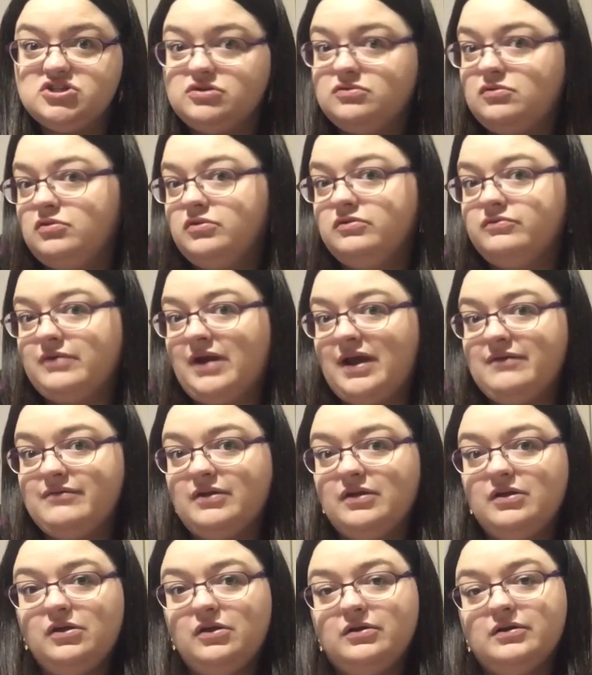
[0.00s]
all the
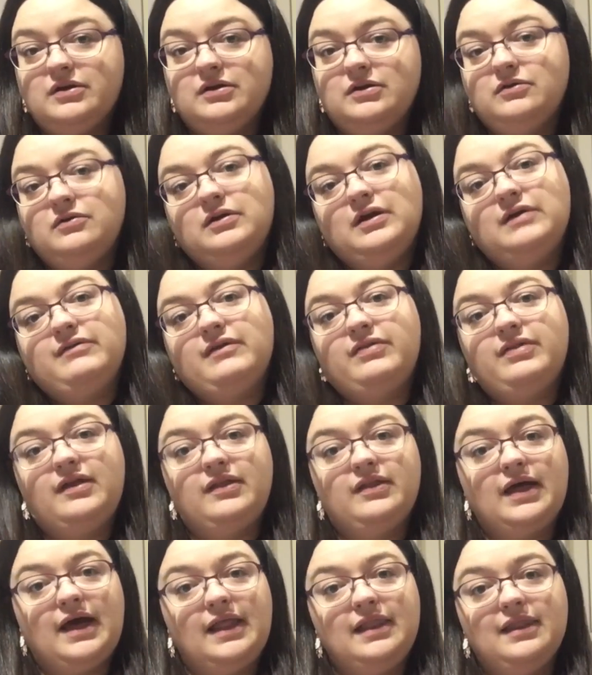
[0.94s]
Ravenclaw and everything
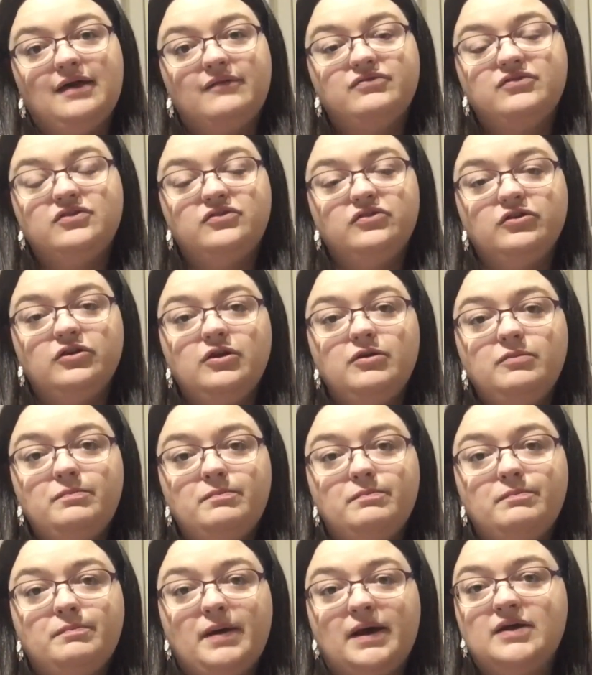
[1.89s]
that I love to do,
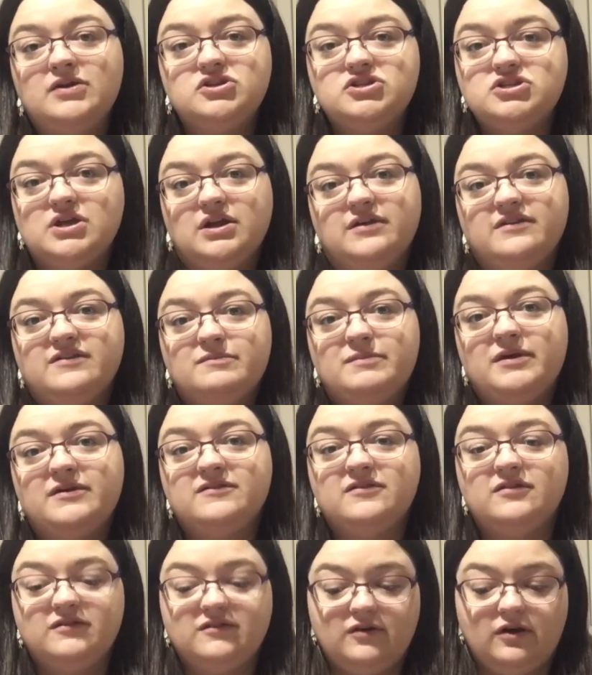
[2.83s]
but she's the
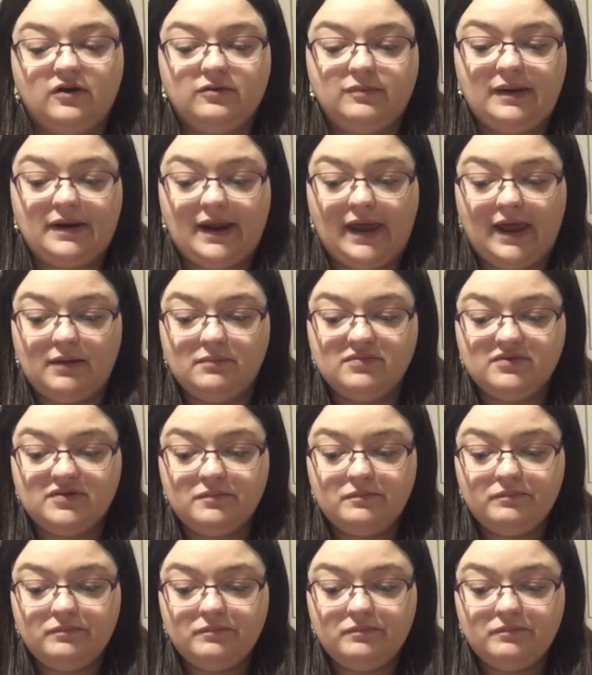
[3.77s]
person who's not to be named.